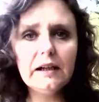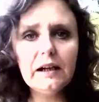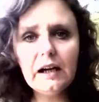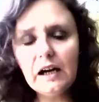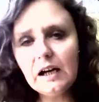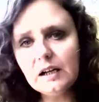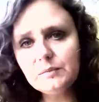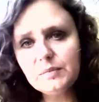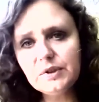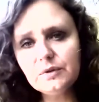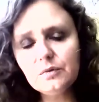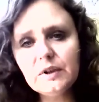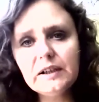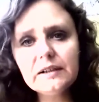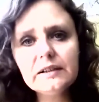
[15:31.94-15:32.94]
I'll be
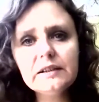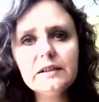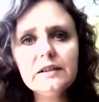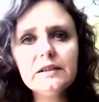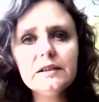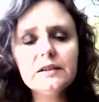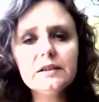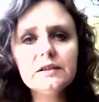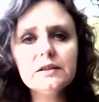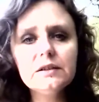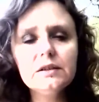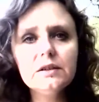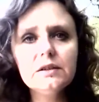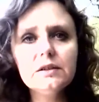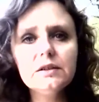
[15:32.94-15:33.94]
working
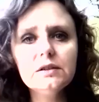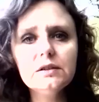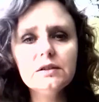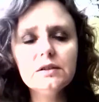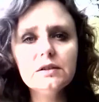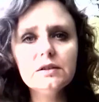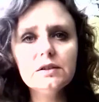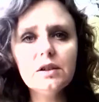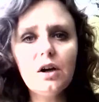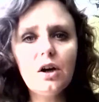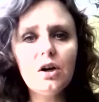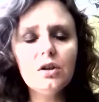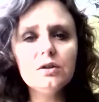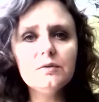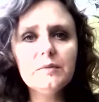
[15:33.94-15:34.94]

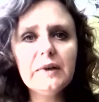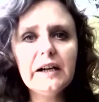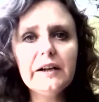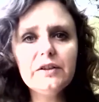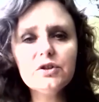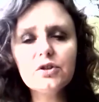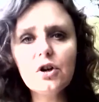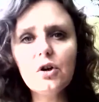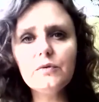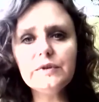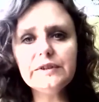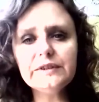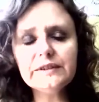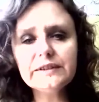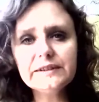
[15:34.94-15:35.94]
on my
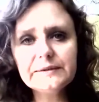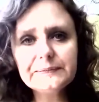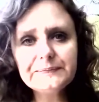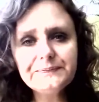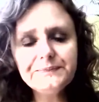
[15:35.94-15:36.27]
drawings.